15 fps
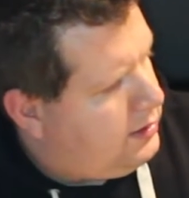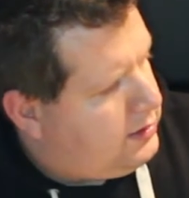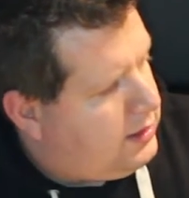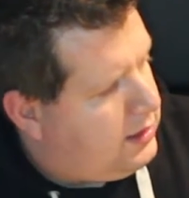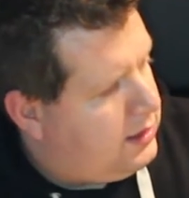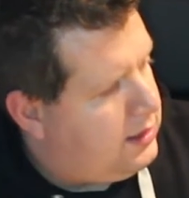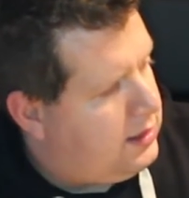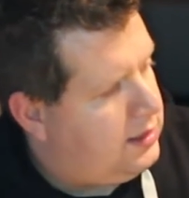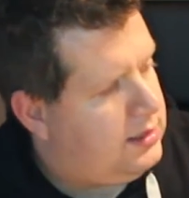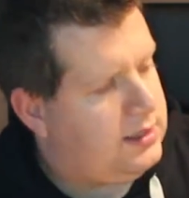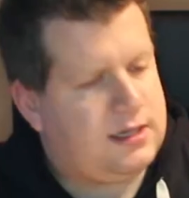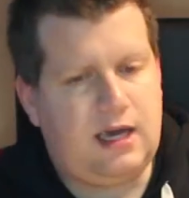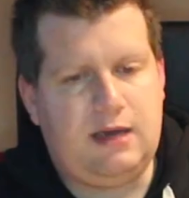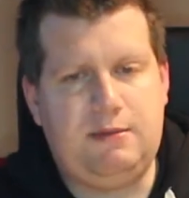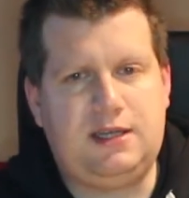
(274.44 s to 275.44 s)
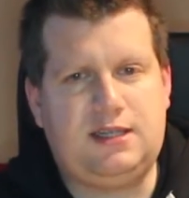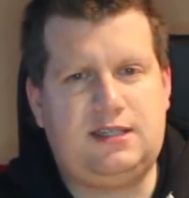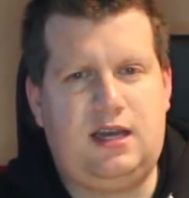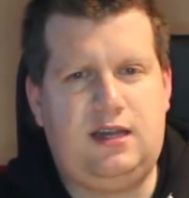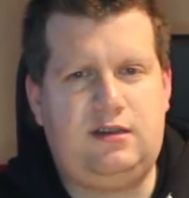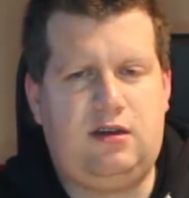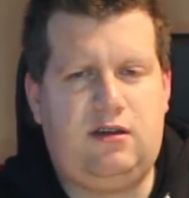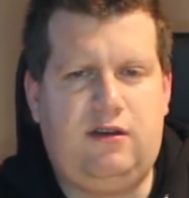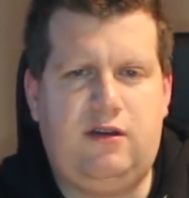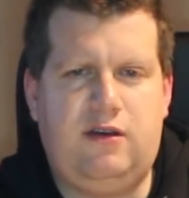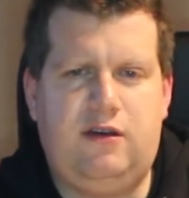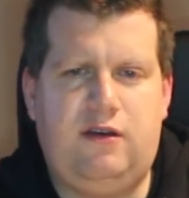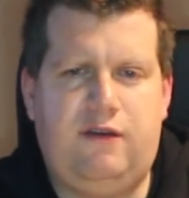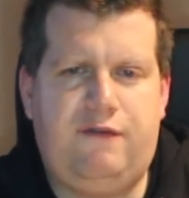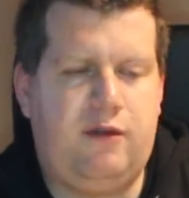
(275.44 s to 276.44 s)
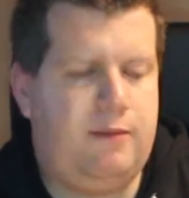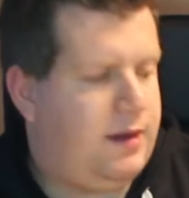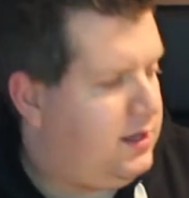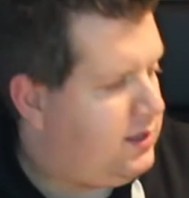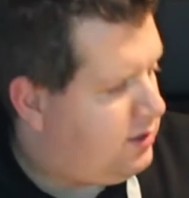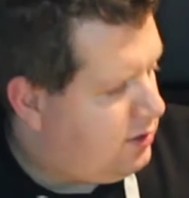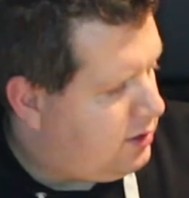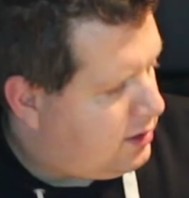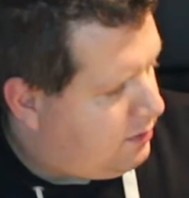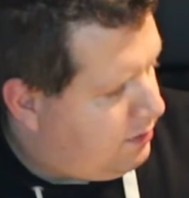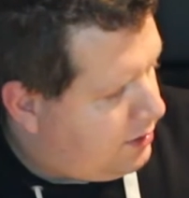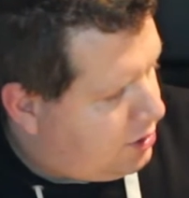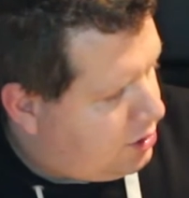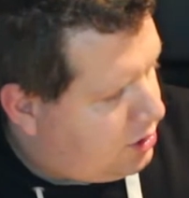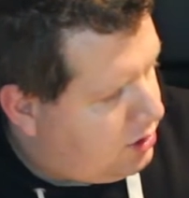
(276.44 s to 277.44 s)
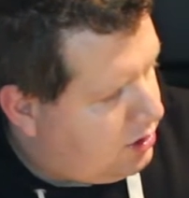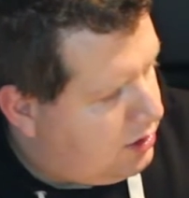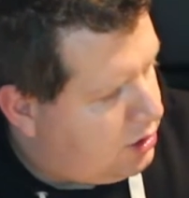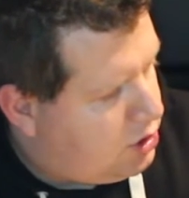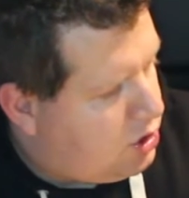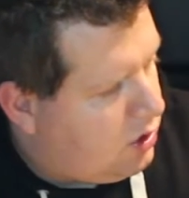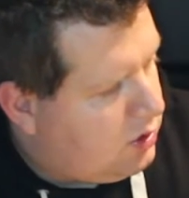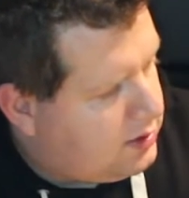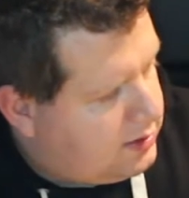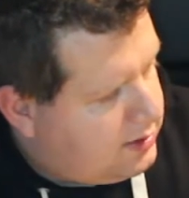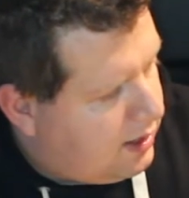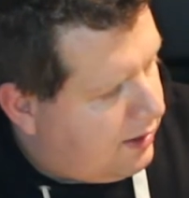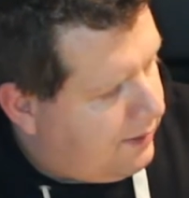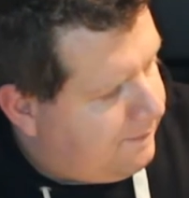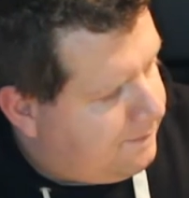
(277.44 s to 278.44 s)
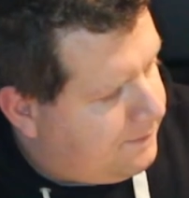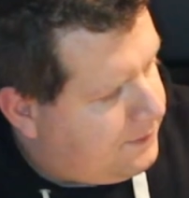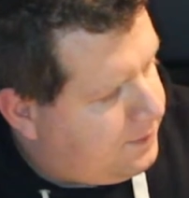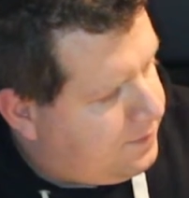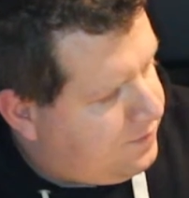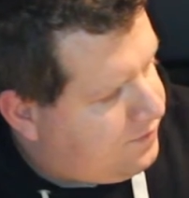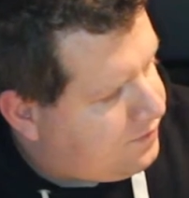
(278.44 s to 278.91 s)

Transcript: the gaming center from ASUS, which shows some